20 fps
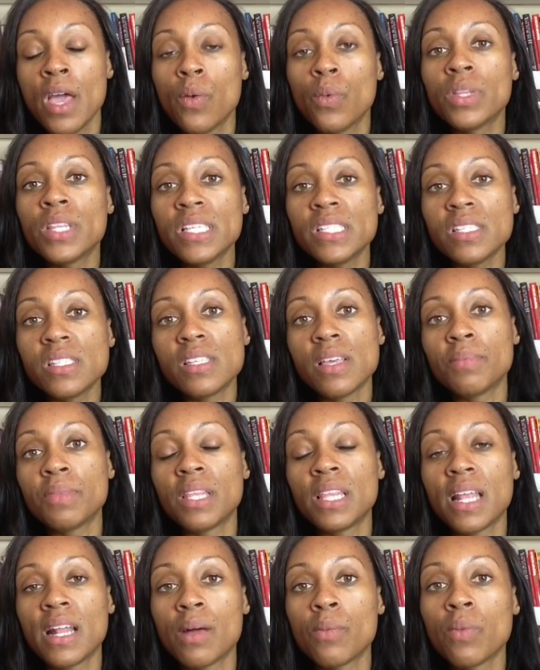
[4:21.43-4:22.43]
Well, this is
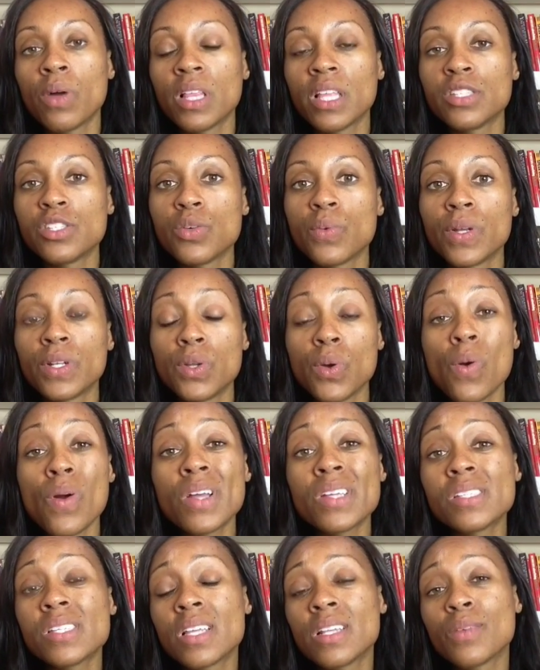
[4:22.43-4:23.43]
something that I'm willing to endorse.